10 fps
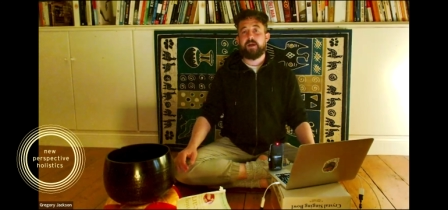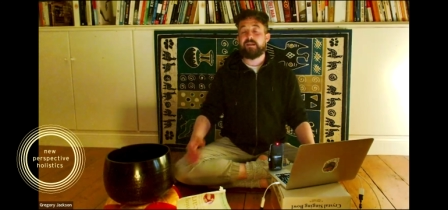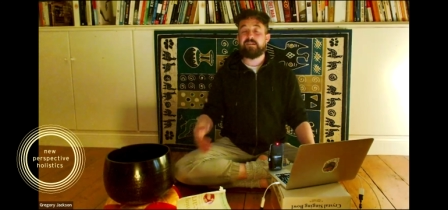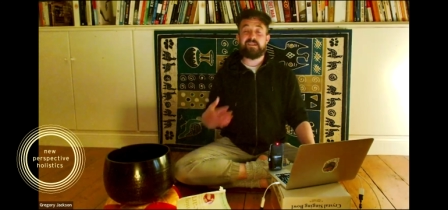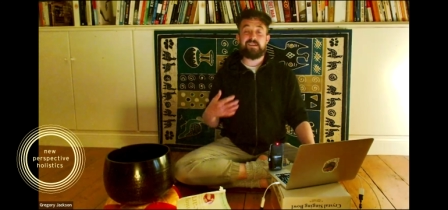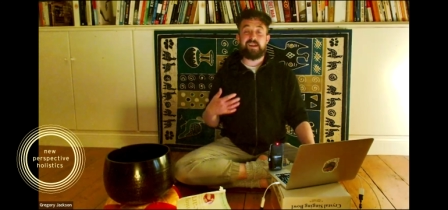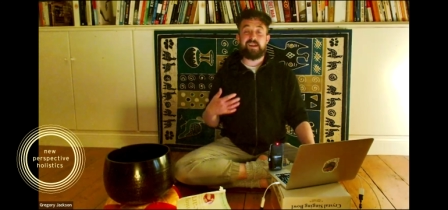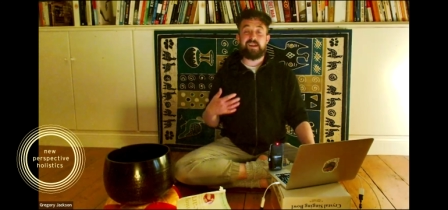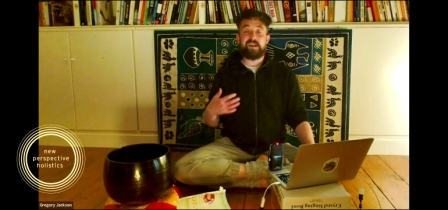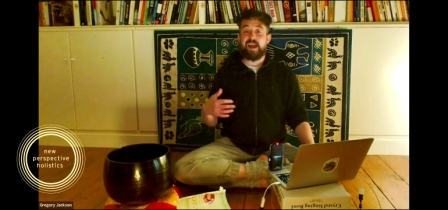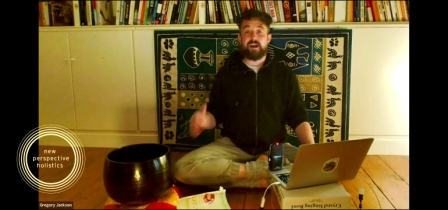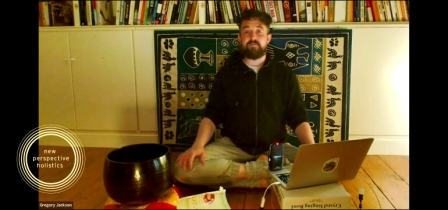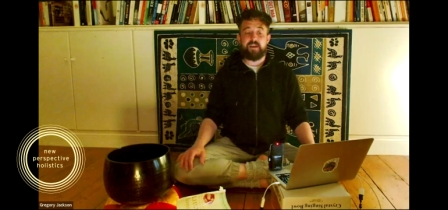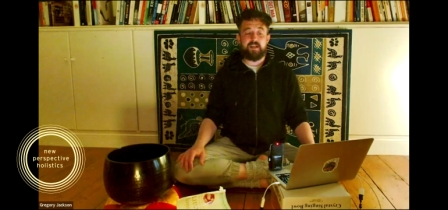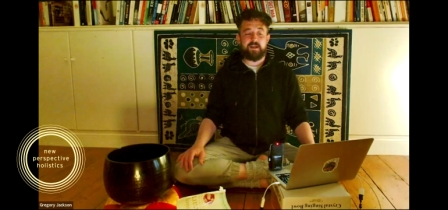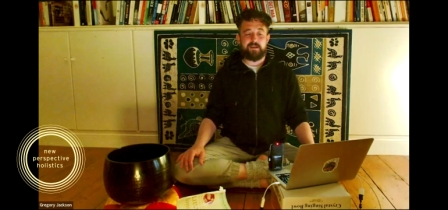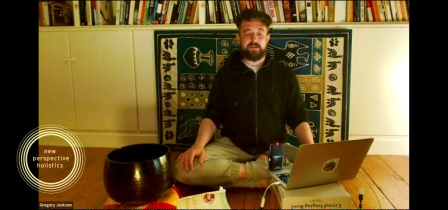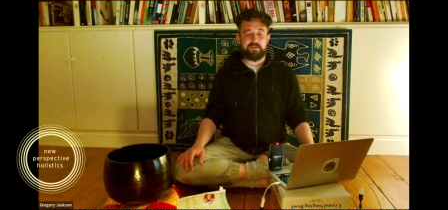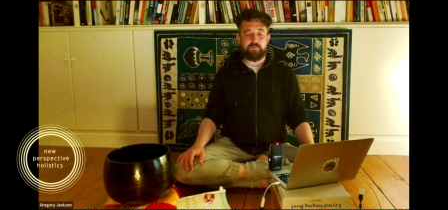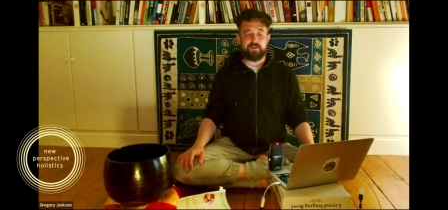And it's the same with our
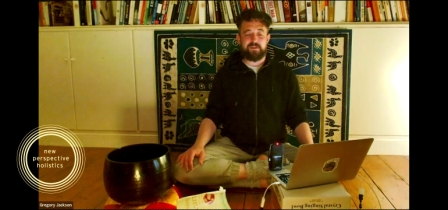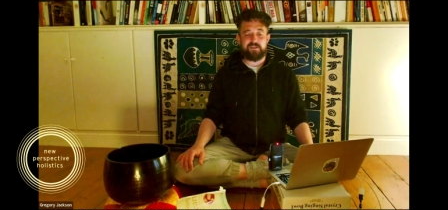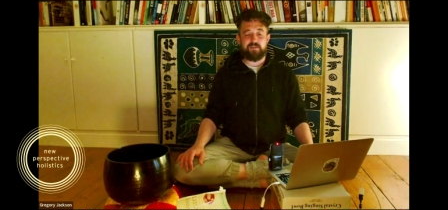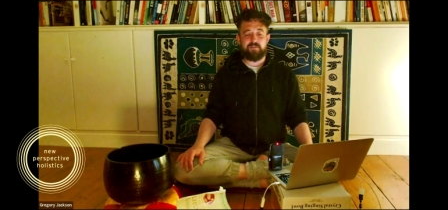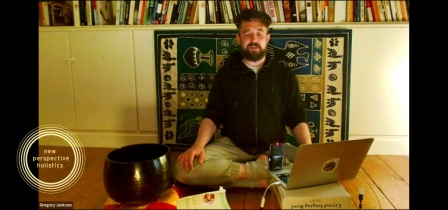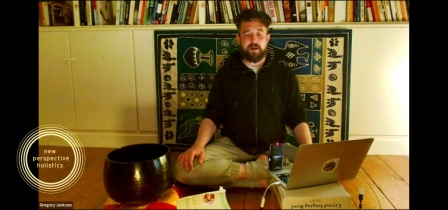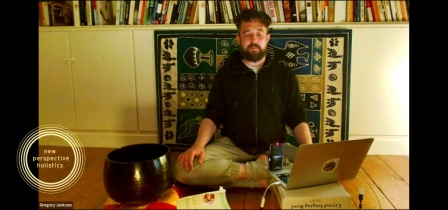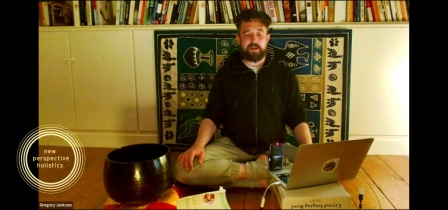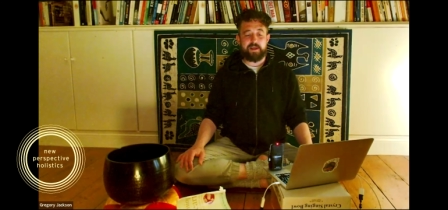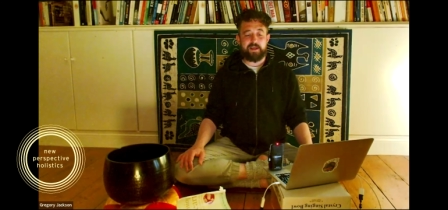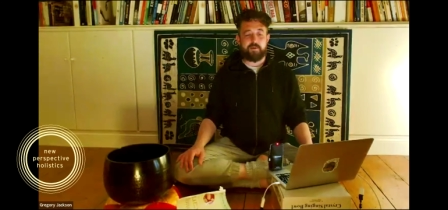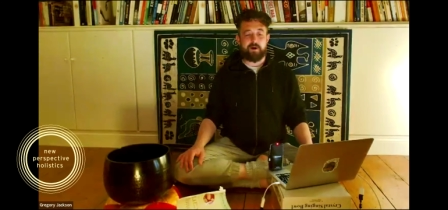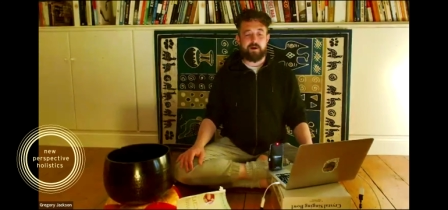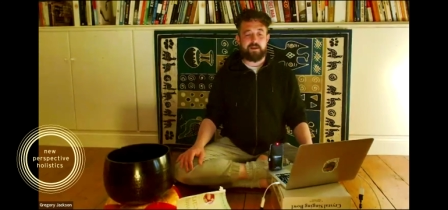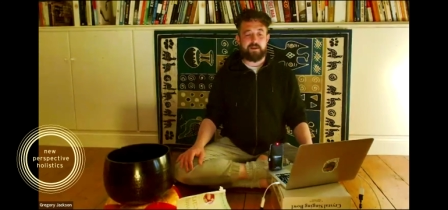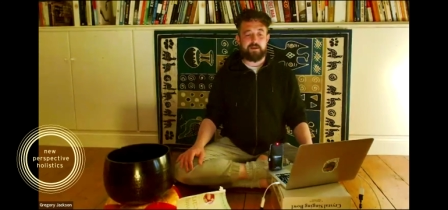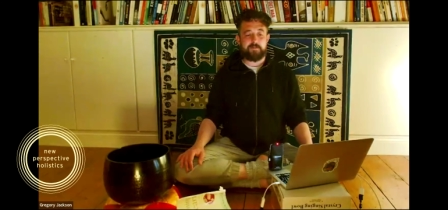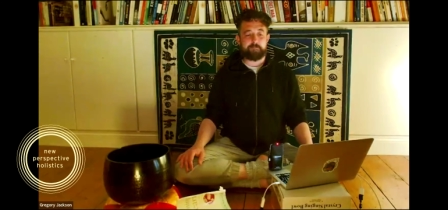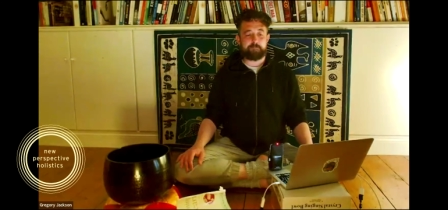feelings and with the stuff that's happening in our body,